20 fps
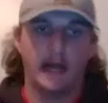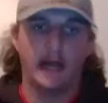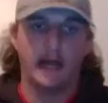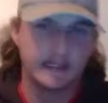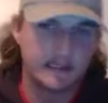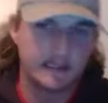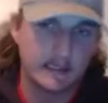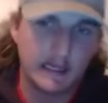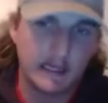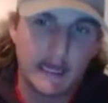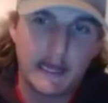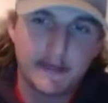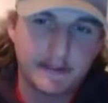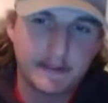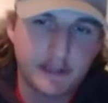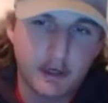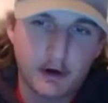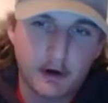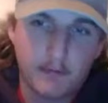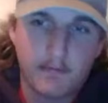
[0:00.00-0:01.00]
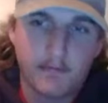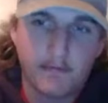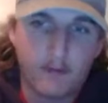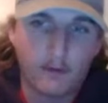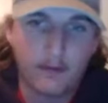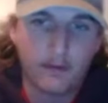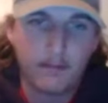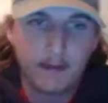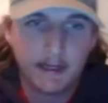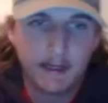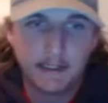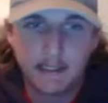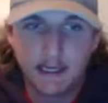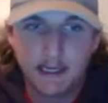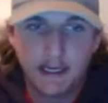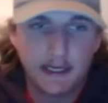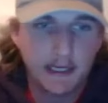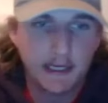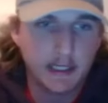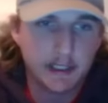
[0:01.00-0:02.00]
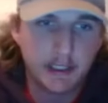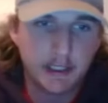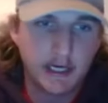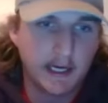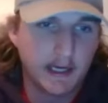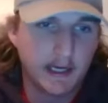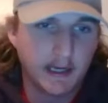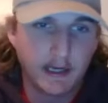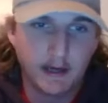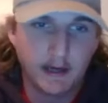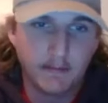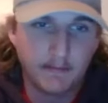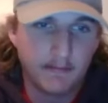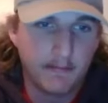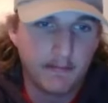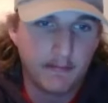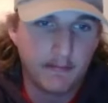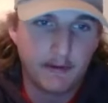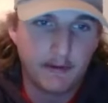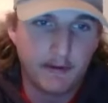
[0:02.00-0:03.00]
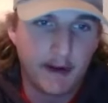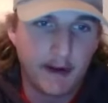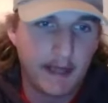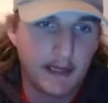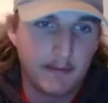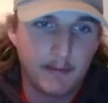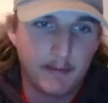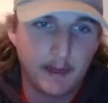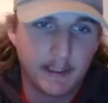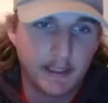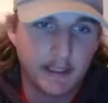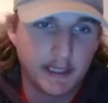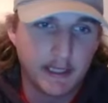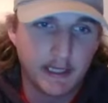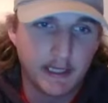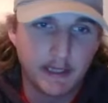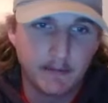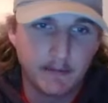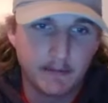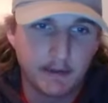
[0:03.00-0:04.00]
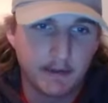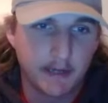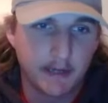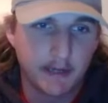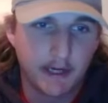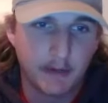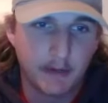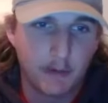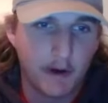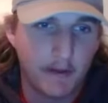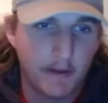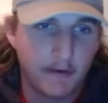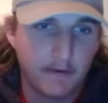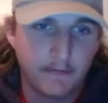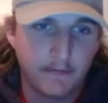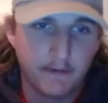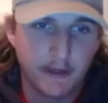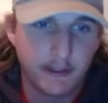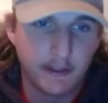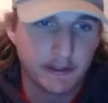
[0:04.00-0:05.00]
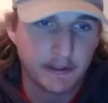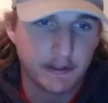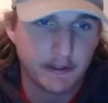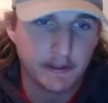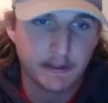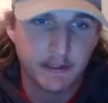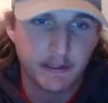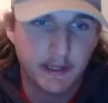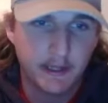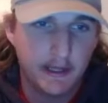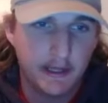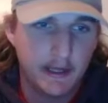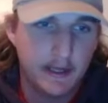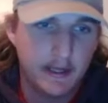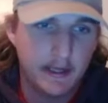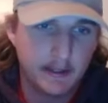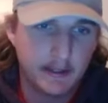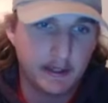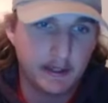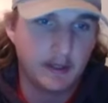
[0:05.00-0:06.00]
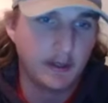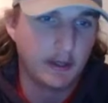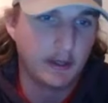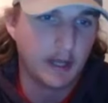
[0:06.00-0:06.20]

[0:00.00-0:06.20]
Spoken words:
it's the last year before the Big Ten gets shaken up. I mean, they're adding a bunch of teams. They're taking away the divisions. It's going to look a